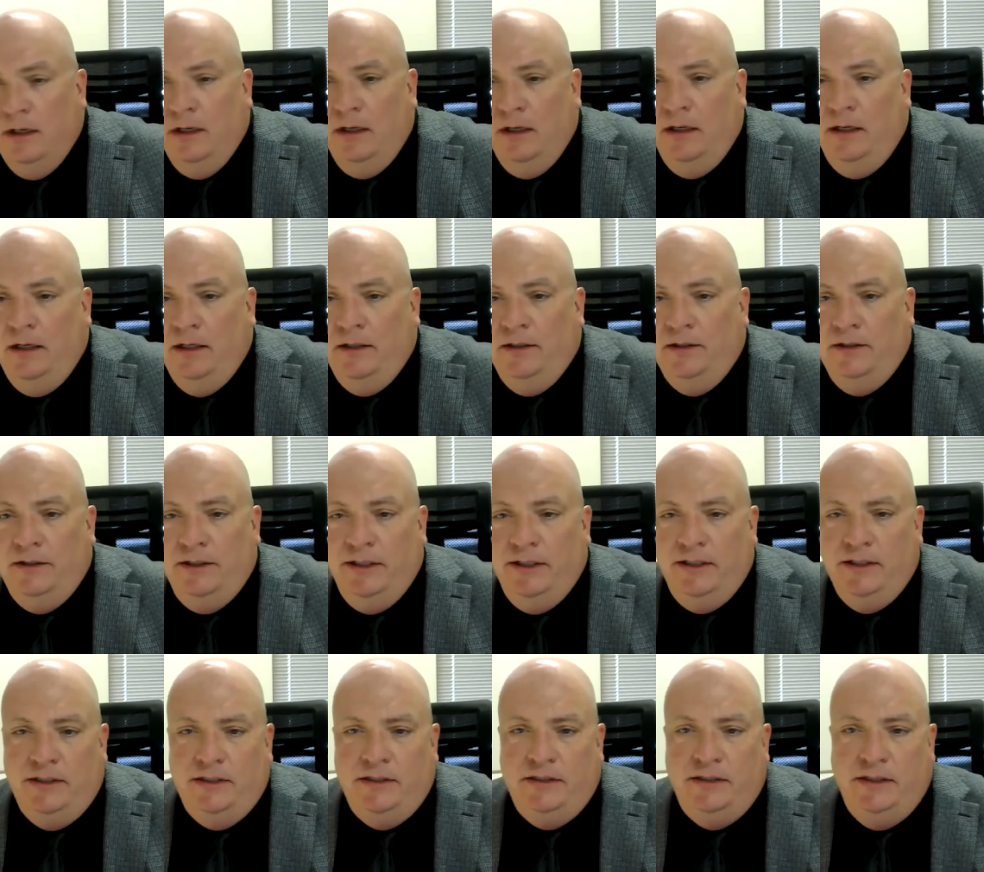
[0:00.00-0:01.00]
Uh, there
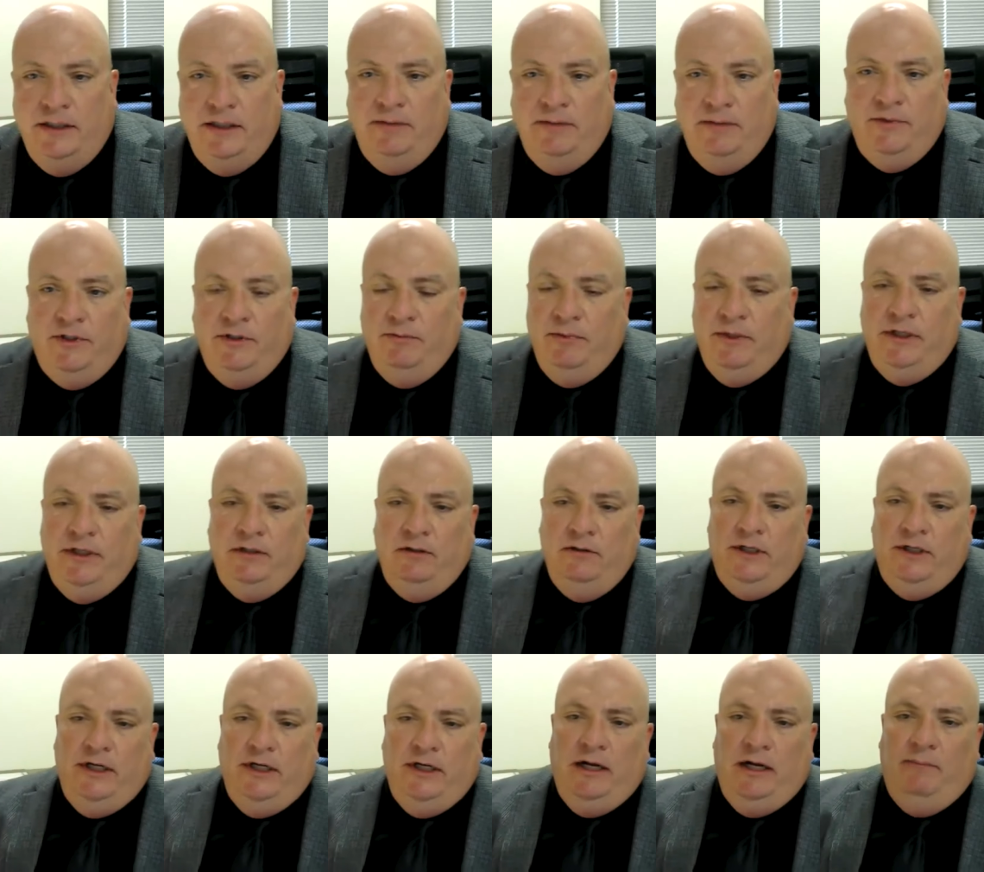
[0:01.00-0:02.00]
didn't seem to be,
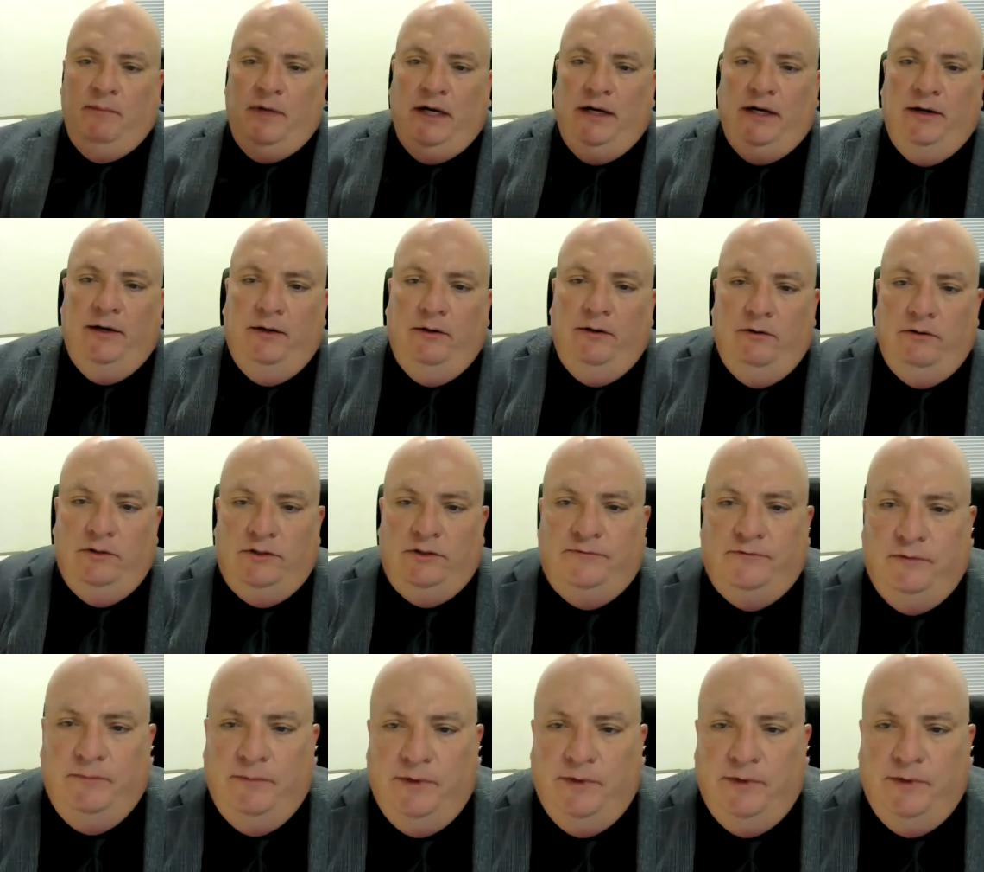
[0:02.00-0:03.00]
looking at my notes
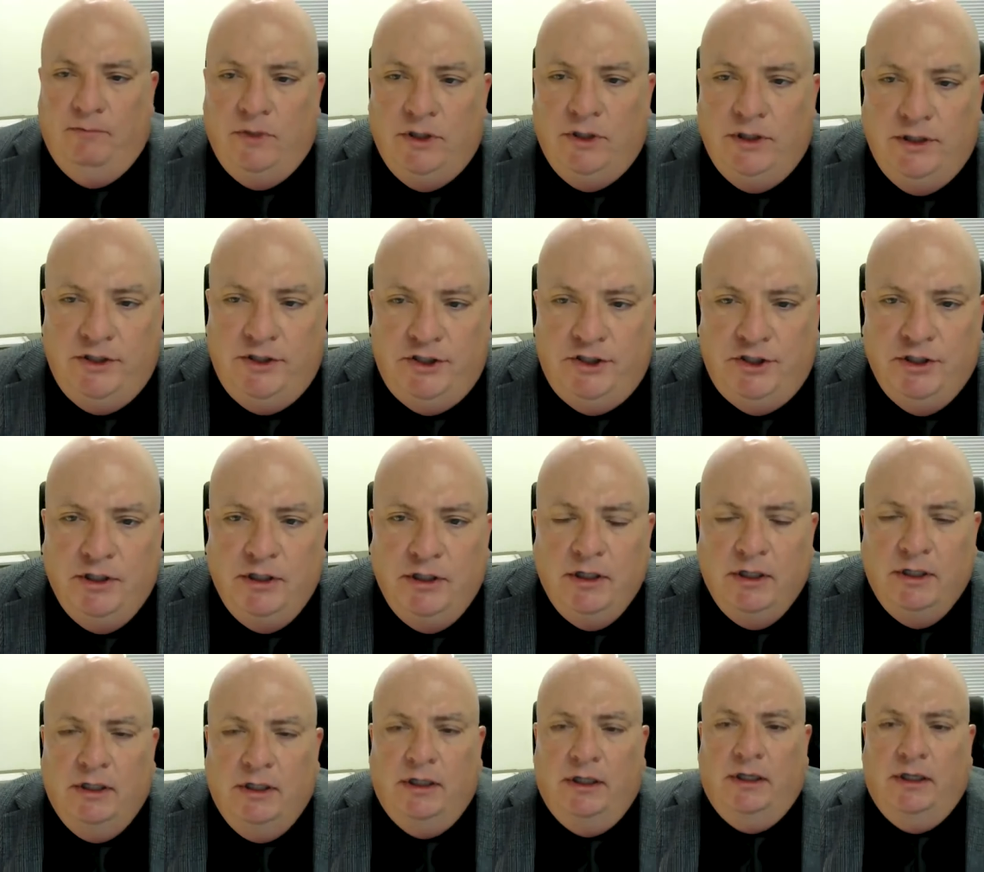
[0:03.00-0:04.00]
from the March
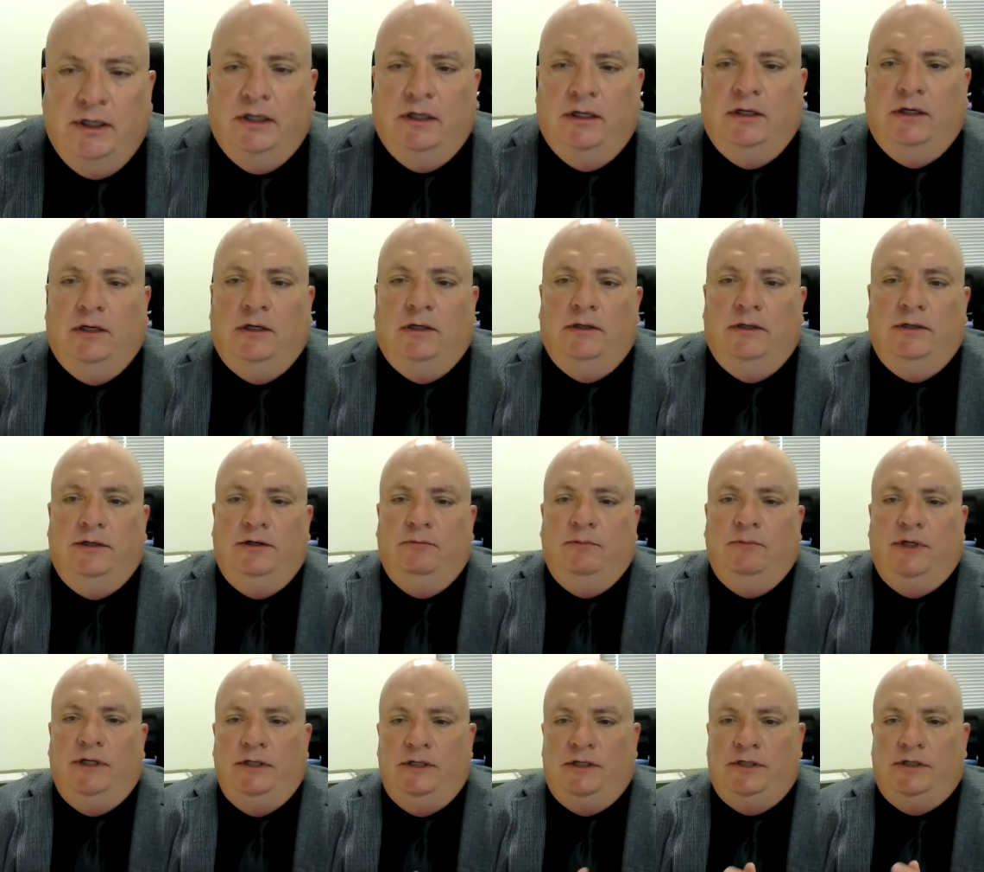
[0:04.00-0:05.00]
uh,
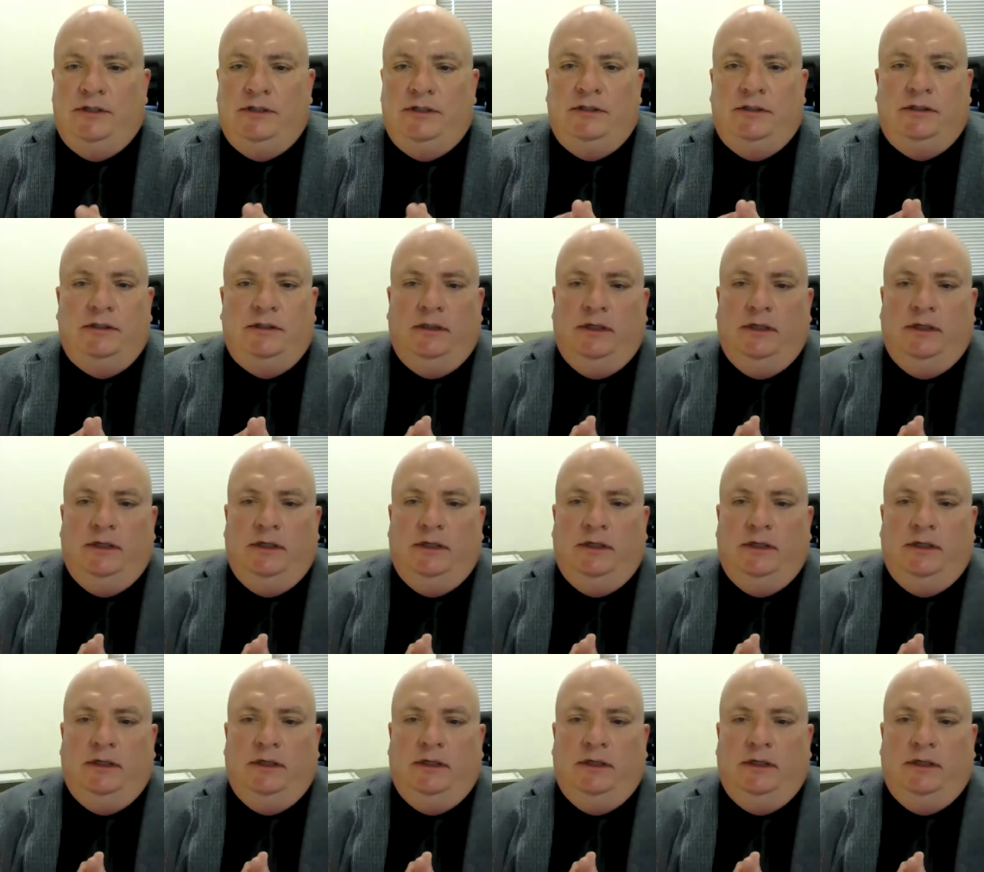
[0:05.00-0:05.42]
arguments.